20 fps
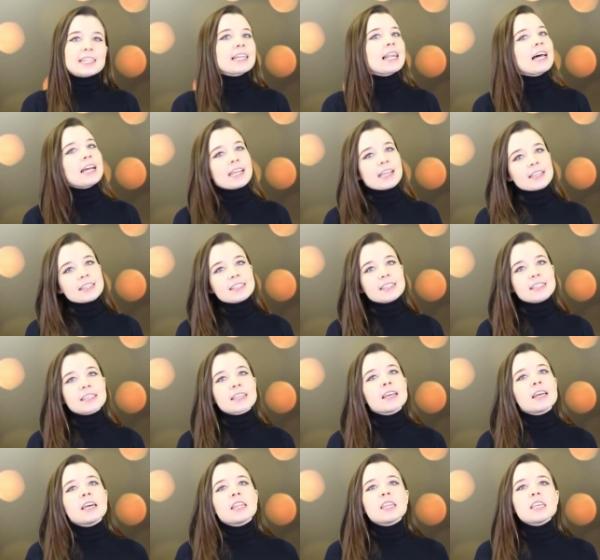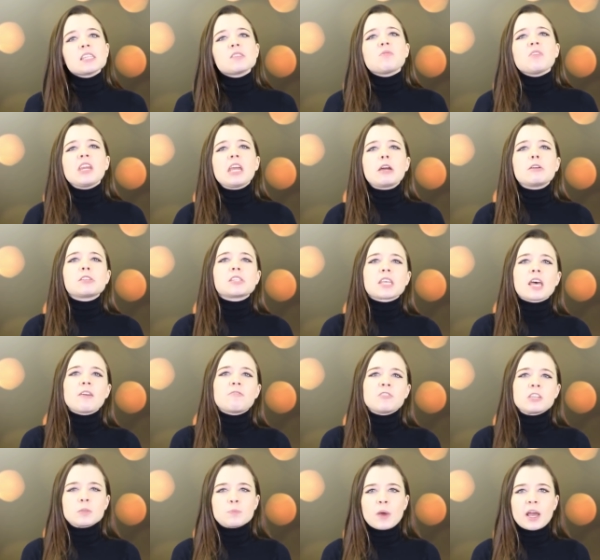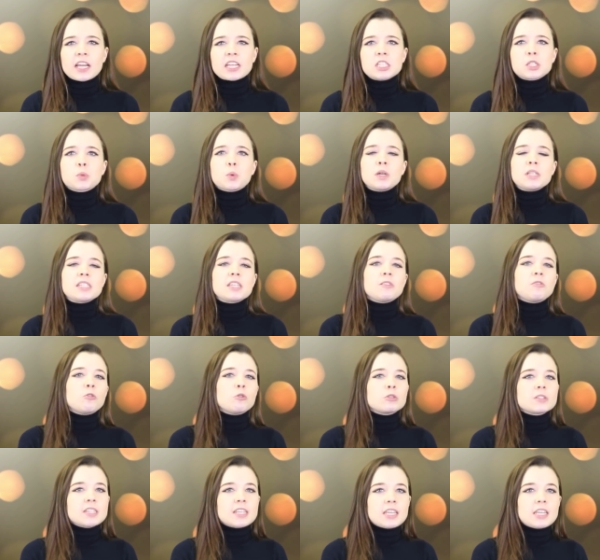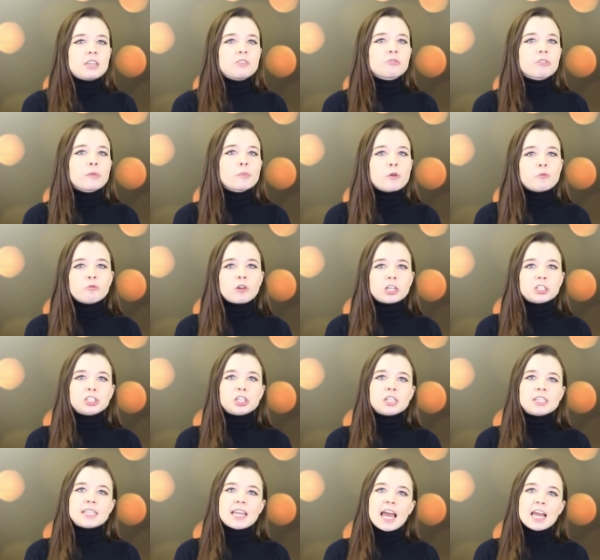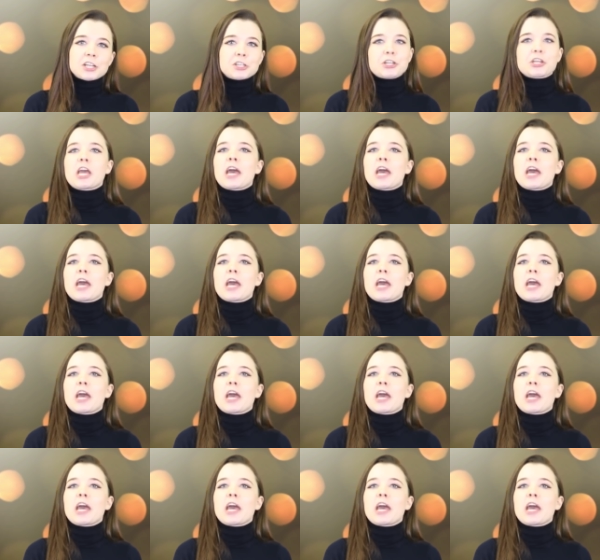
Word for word: Lights. This video surfaced back in twenty fourteen from a Russian dash